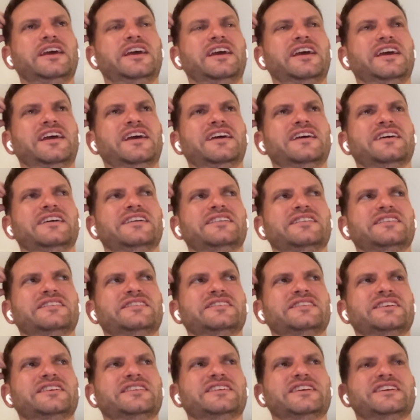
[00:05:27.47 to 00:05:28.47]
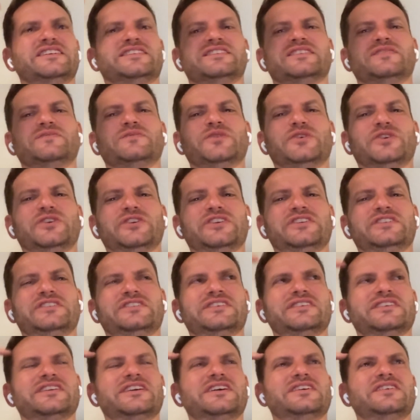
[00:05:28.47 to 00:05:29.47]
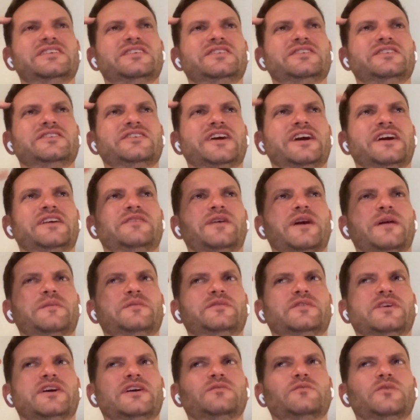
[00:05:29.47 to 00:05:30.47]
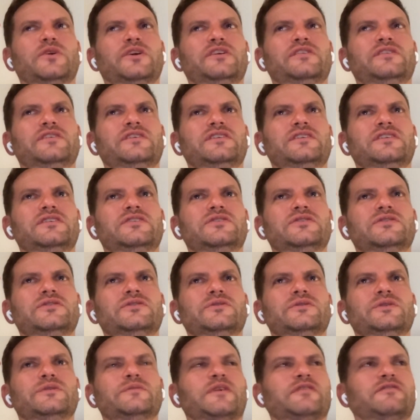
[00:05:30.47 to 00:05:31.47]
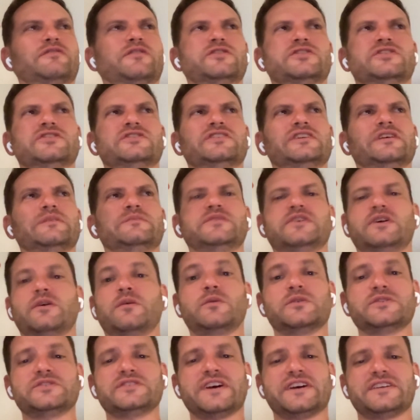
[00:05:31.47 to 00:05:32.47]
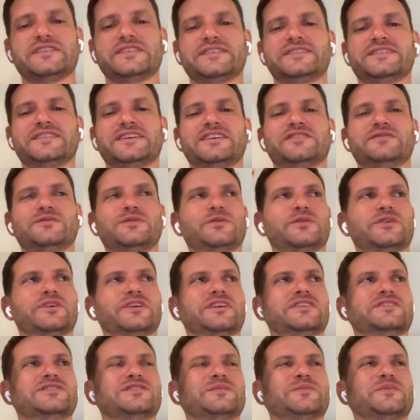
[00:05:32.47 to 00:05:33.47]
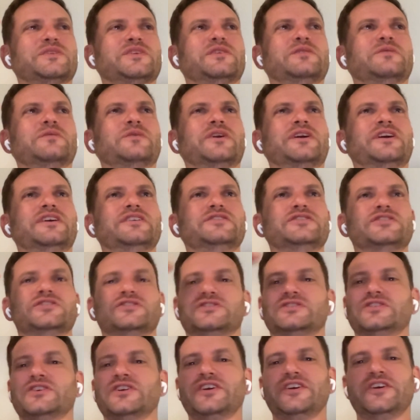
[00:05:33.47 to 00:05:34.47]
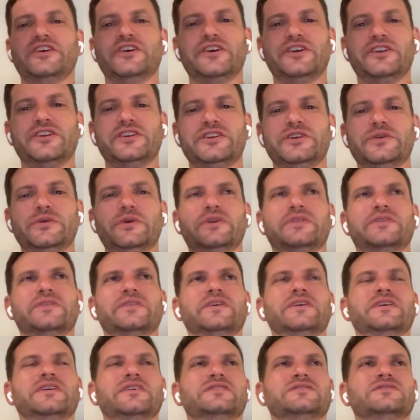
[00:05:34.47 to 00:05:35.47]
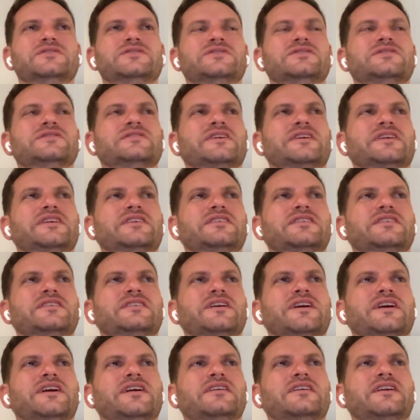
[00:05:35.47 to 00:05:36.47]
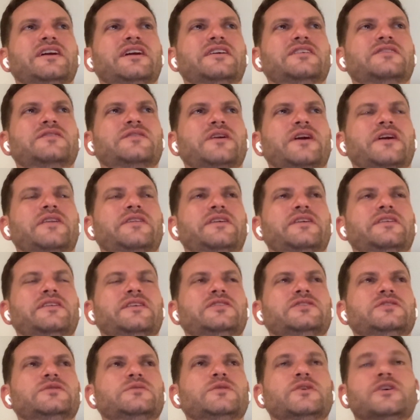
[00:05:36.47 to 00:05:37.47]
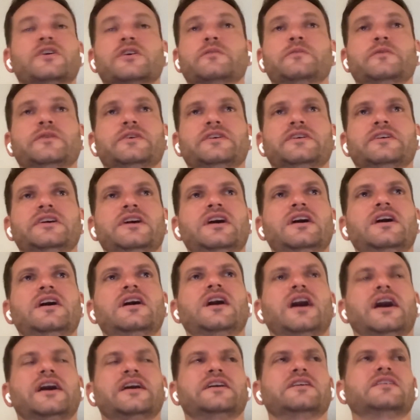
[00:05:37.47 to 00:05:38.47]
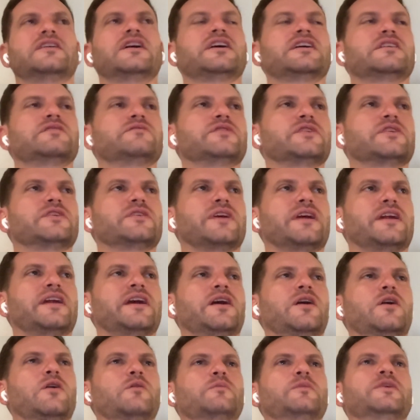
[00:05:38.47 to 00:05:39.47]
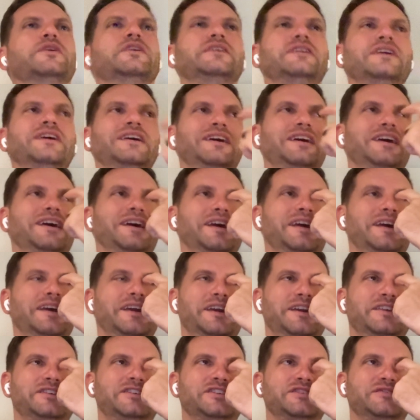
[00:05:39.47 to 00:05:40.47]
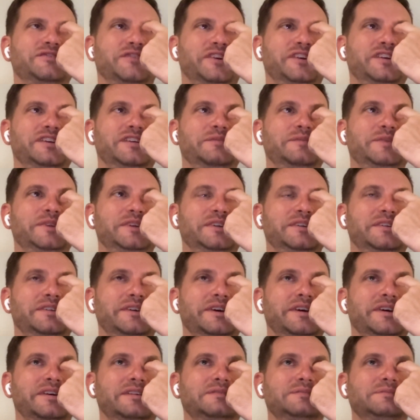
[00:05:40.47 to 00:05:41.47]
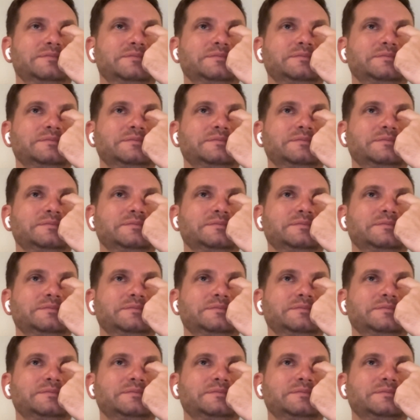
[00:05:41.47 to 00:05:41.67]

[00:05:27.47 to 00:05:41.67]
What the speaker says: And it takes some learning to get your head wrapped around what you need to do. And my first attempt, I was not successful getting something to run, just doing things like I think they should work, but I can figure that out. But it's just funny to me that